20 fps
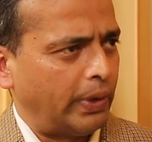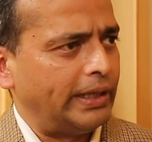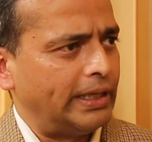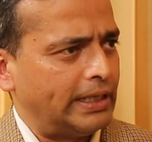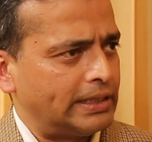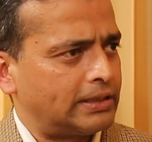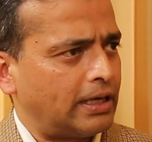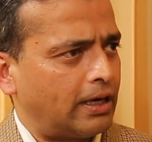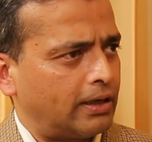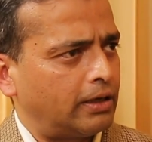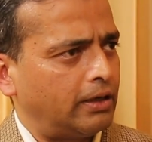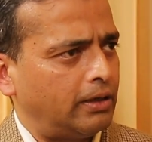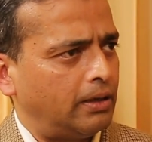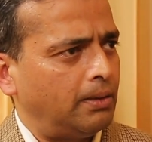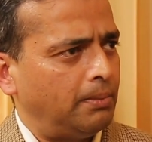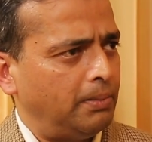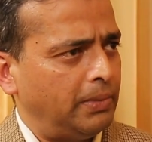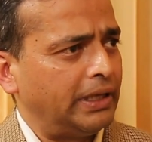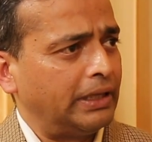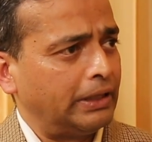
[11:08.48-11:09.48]
when they started
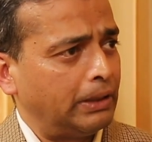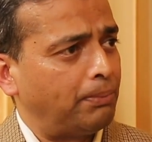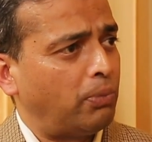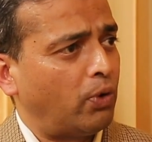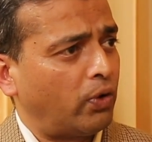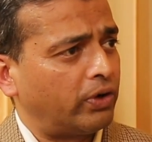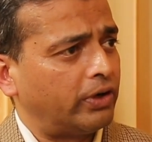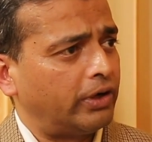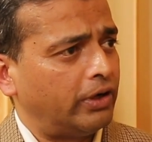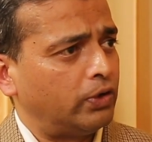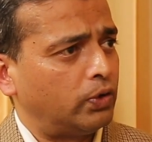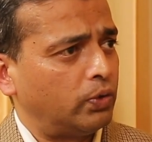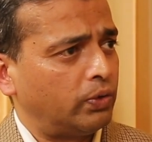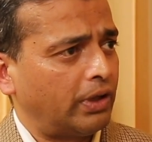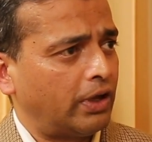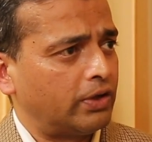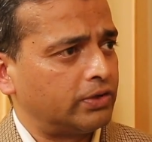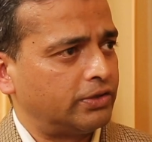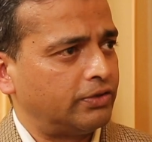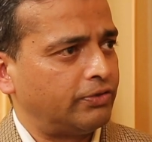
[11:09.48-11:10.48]
being reported in
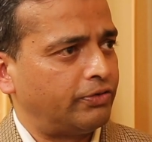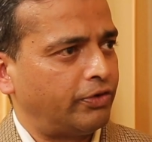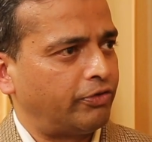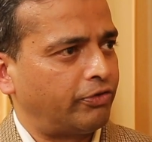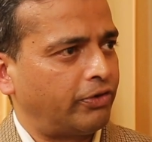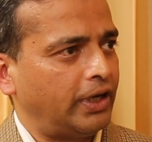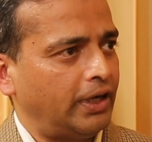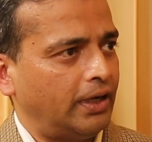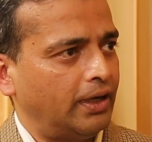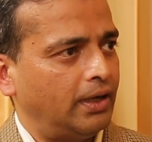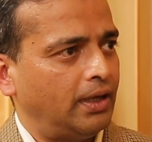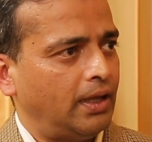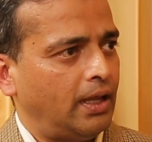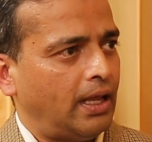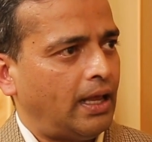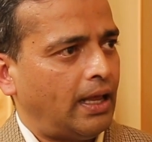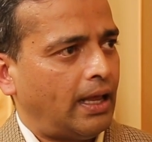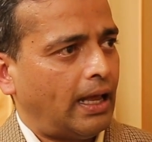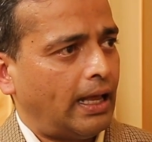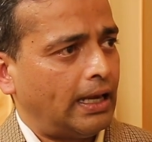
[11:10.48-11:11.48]
2015.
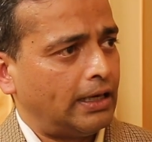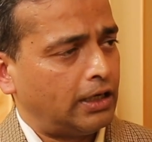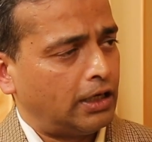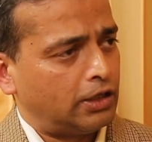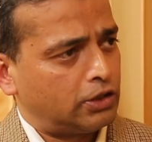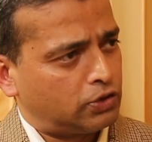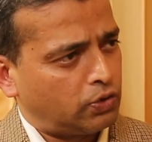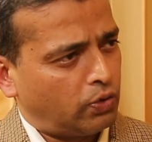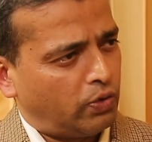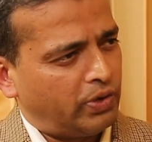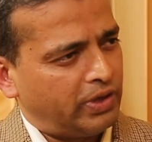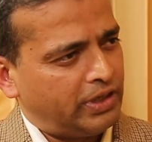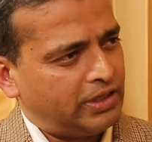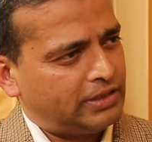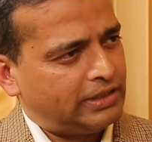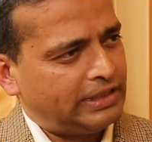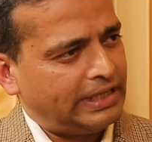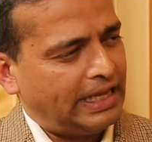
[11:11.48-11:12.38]
And so is